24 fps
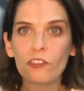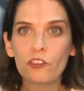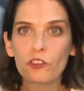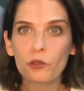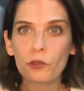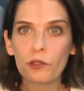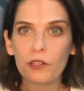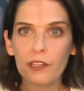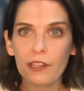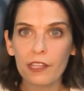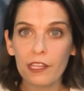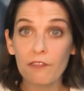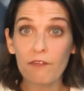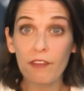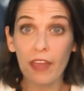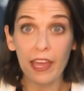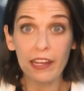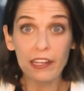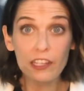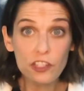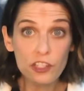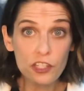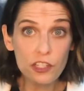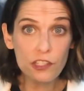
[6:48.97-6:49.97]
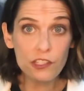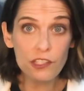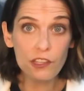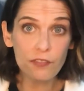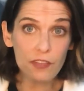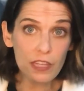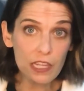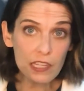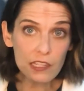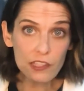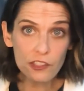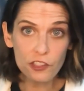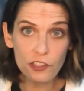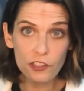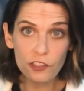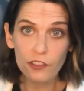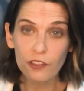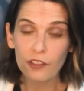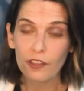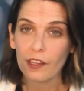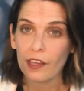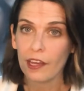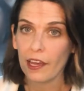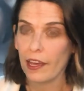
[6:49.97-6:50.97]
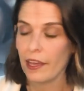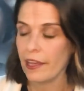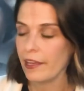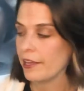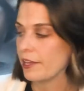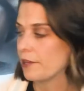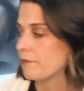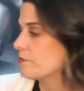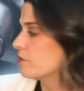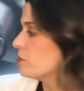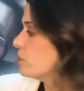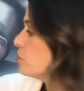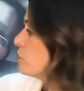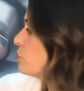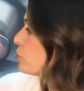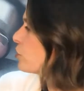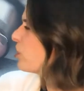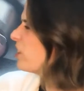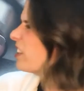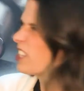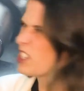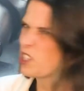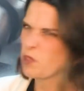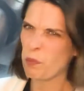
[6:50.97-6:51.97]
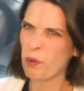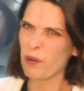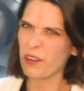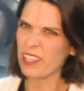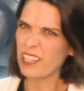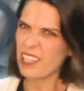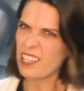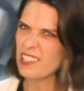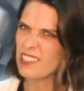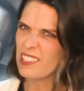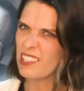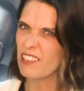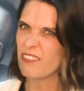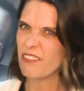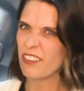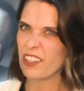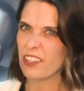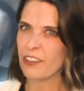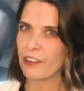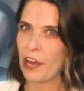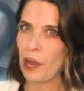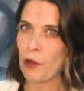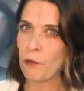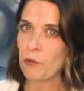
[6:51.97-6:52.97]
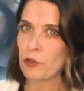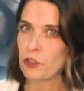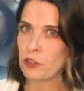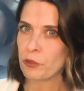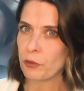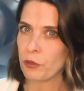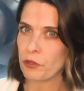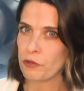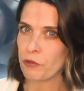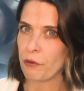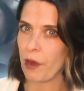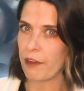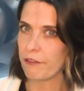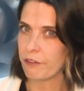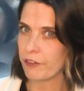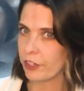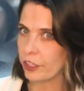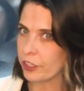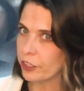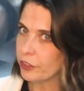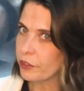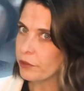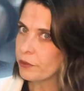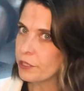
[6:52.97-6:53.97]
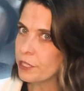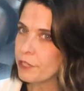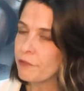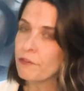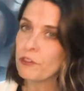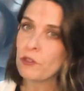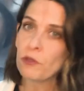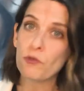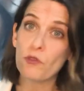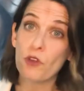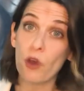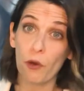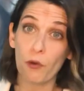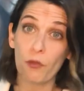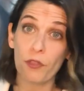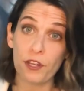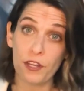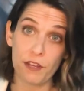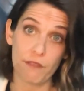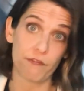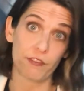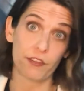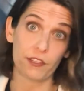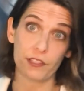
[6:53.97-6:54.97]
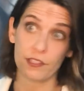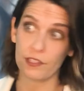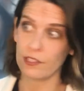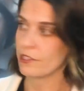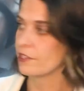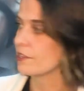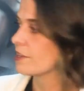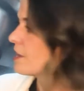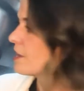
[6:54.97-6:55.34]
sort of the advantages of each. Usually it's pretty easy to figure out which one's right for you if you know the differences.